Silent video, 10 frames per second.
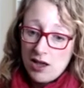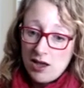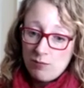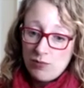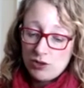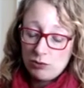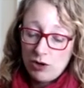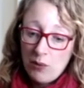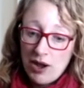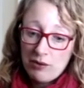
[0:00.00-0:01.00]
um, this will
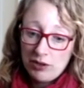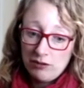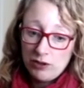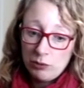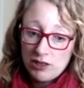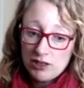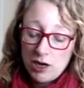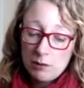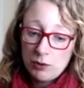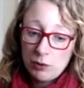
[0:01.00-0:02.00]
go out in a few weeks time but